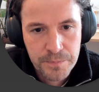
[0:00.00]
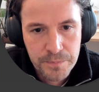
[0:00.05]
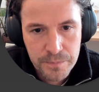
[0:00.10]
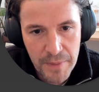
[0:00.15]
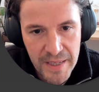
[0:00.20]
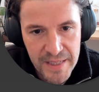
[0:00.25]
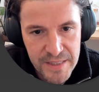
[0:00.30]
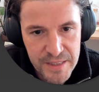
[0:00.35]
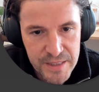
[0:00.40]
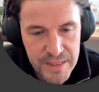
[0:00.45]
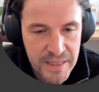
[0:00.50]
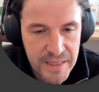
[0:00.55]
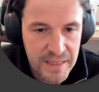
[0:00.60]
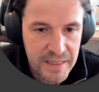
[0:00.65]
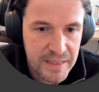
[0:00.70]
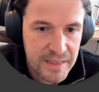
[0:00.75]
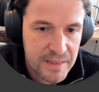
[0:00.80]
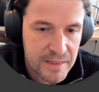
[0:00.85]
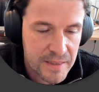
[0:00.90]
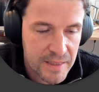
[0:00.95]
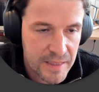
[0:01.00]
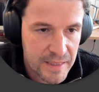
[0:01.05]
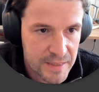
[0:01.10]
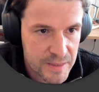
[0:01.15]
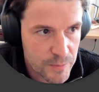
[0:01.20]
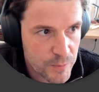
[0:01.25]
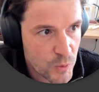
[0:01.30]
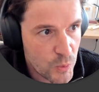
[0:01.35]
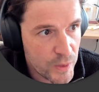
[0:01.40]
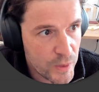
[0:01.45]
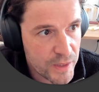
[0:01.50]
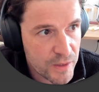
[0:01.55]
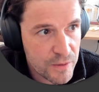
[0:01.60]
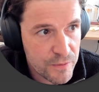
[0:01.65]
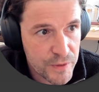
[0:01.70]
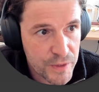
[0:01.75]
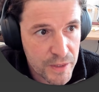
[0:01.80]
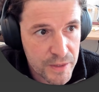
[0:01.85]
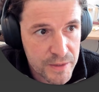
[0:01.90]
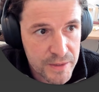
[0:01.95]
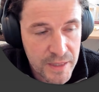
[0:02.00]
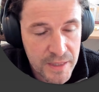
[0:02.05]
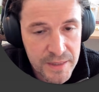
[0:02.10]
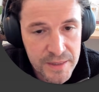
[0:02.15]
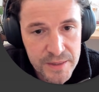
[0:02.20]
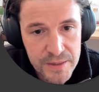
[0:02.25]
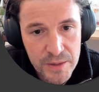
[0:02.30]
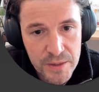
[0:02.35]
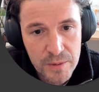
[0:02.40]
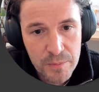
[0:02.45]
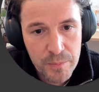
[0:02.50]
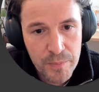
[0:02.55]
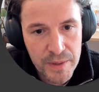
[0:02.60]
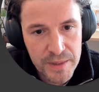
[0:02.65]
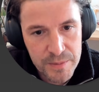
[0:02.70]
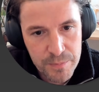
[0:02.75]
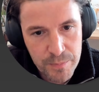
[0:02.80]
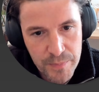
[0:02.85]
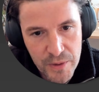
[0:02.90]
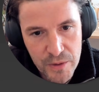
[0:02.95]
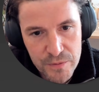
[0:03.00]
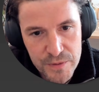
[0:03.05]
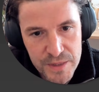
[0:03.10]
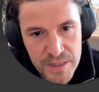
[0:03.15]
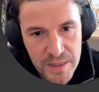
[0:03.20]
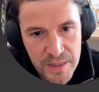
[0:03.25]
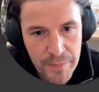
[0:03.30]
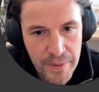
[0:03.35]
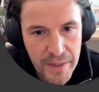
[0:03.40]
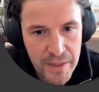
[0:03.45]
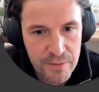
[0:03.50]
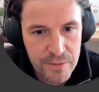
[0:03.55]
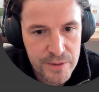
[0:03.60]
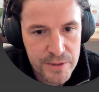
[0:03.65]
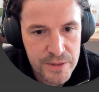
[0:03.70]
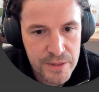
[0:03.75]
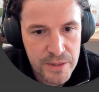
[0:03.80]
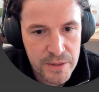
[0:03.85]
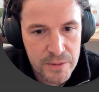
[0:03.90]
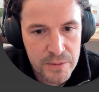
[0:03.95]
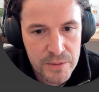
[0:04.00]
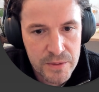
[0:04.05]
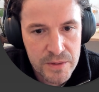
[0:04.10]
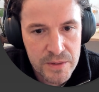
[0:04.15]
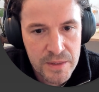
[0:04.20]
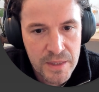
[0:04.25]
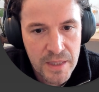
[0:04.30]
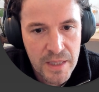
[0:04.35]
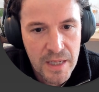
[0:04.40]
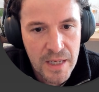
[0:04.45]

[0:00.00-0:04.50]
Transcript: HD is quicker if you don't turn this on, but it's obviously better results.